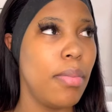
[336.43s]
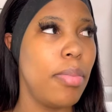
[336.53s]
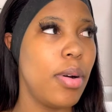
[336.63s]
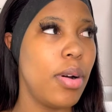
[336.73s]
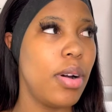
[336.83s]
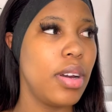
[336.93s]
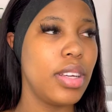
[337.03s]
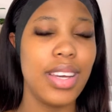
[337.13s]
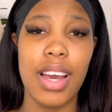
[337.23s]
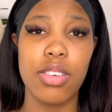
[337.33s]
But
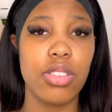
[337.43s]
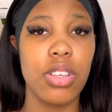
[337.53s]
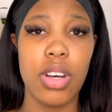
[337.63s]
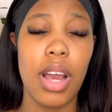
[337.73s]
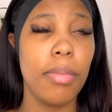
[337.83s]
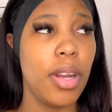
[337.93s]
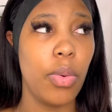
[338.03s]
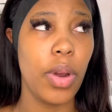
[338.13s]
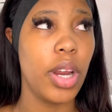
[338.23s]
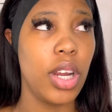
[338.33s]
yeah, so I'm gonna
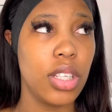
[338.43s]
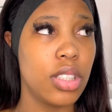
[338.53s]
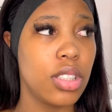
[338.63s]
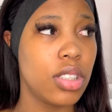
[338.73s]
wear it